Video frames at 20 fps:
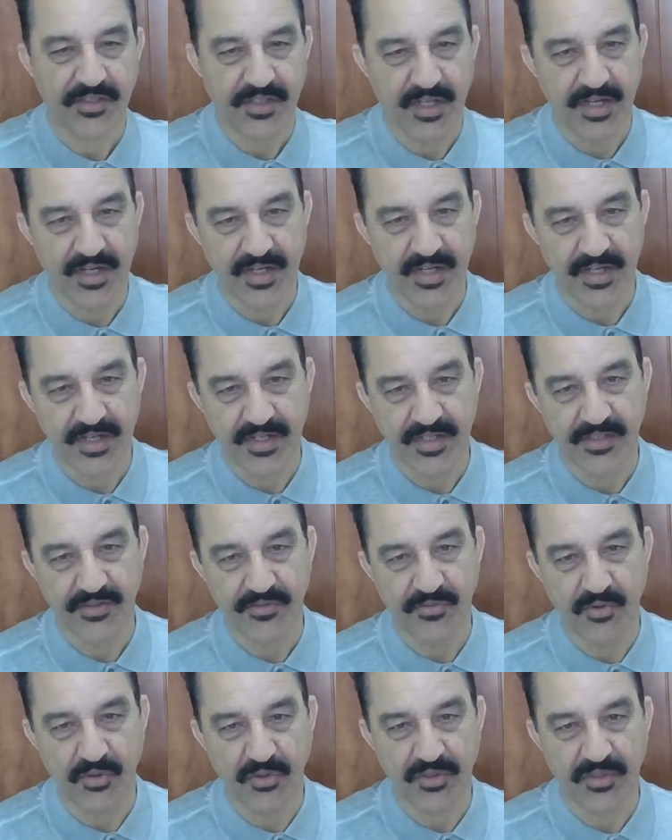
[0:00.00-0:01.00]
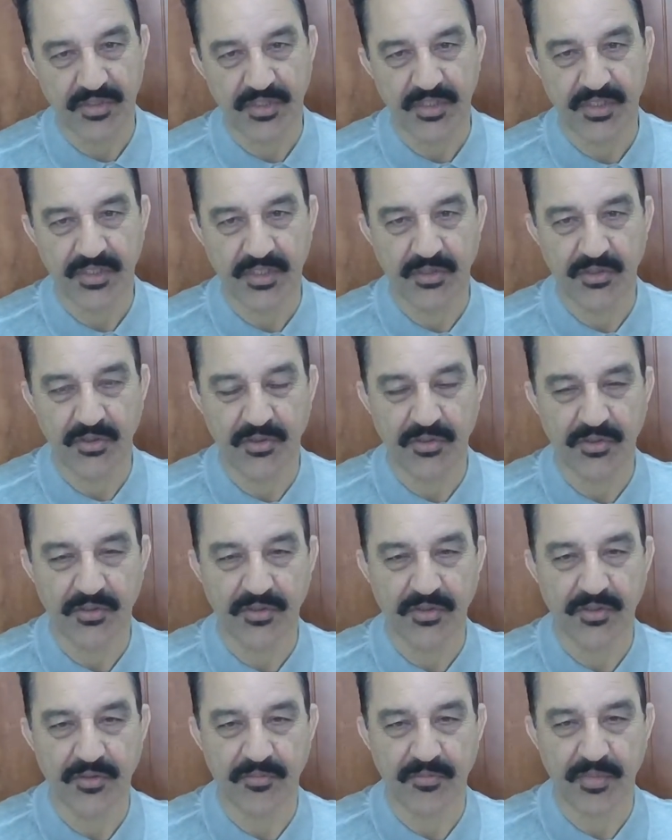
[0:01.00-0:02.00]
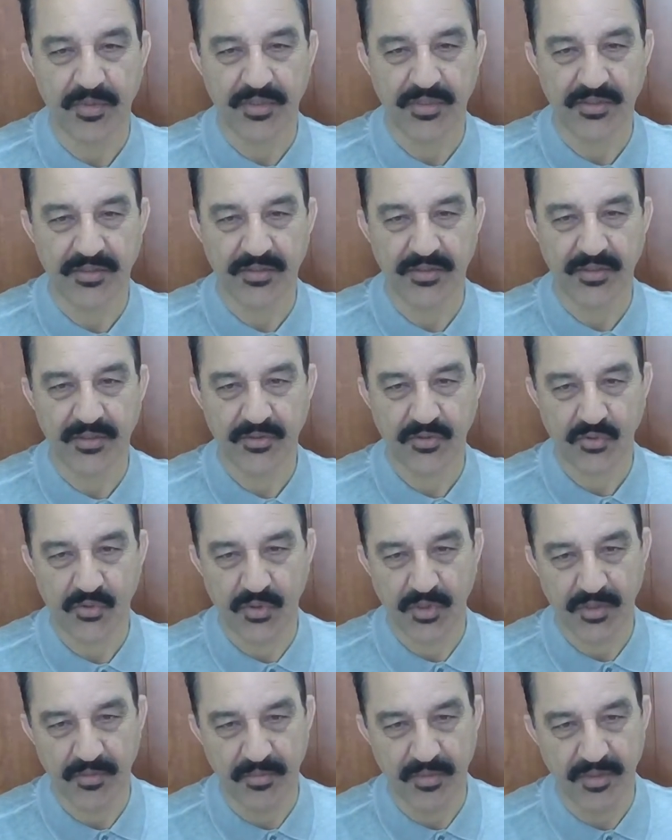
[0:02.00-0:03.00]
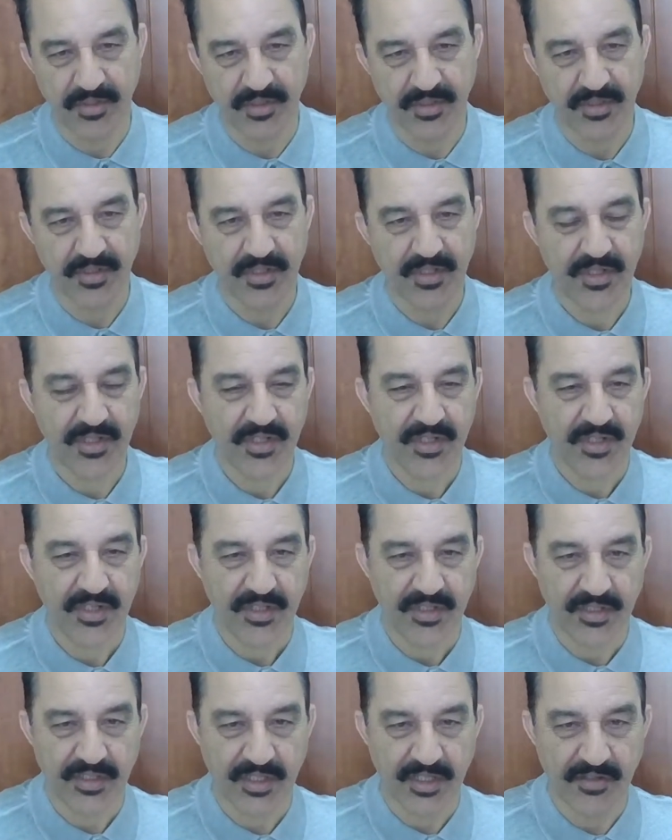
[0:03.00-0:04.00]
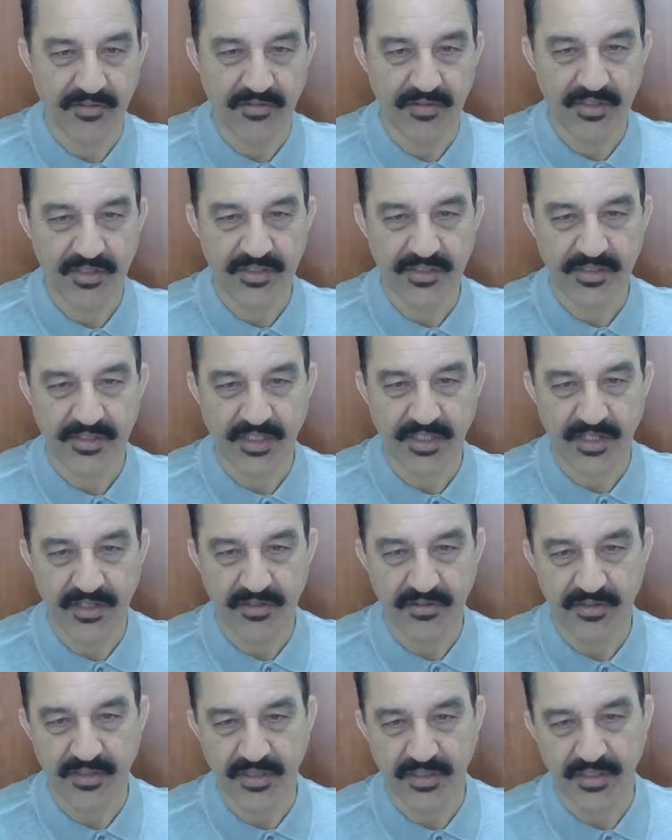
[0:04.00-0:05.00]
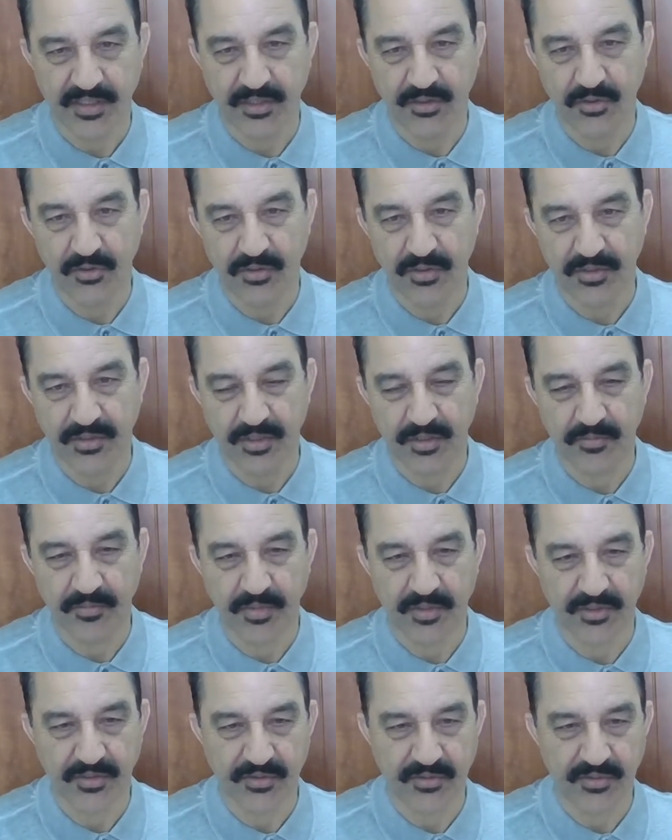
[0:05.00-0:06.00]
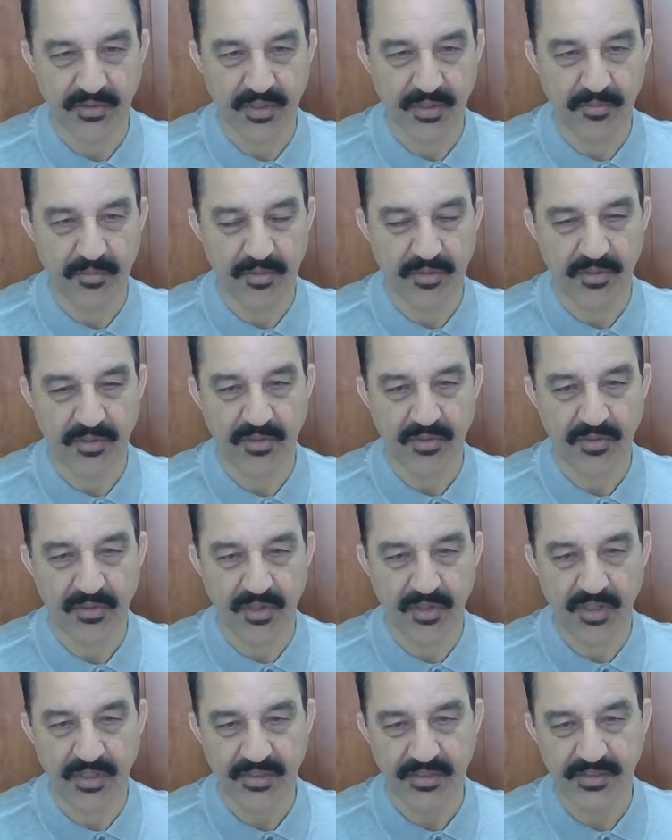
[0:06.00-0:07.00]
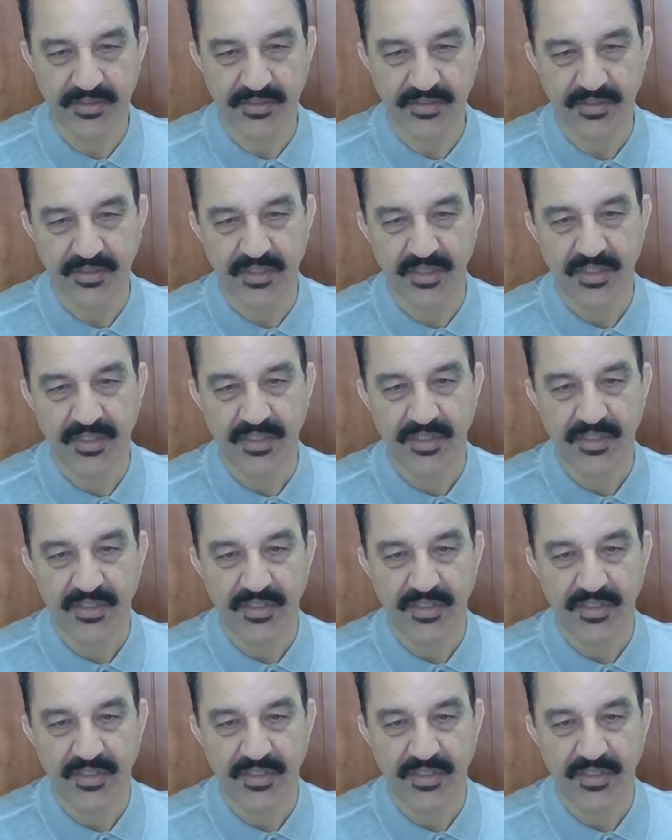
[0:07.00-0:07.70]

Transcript: sand is 400 kilonewton per square meter, gravel is 300 kilonewton per square meter, rock is